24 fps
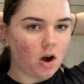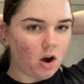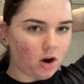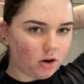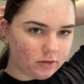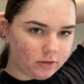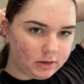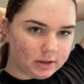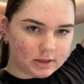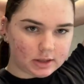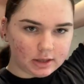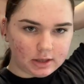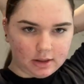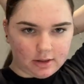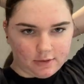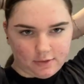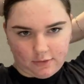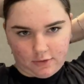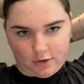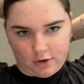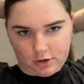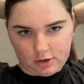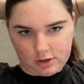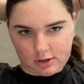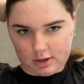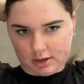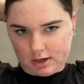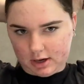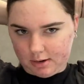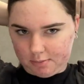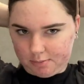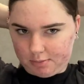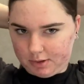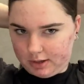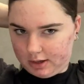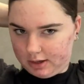Obviously the first
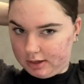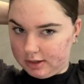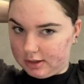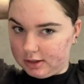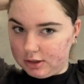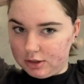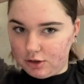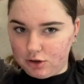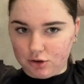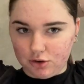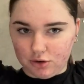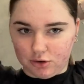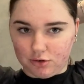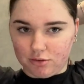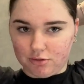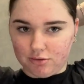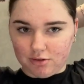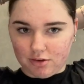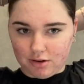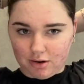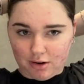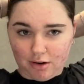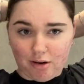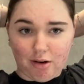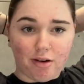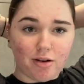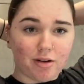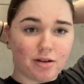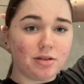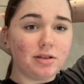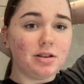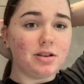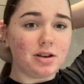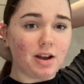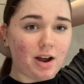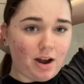step is to
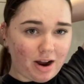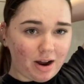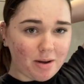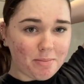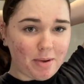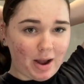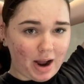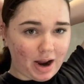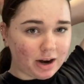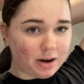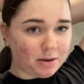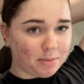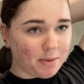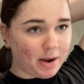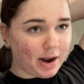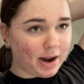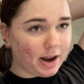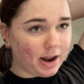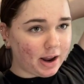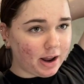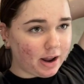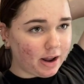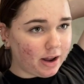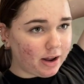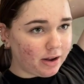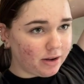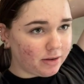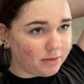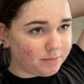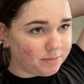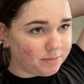tie back my hair.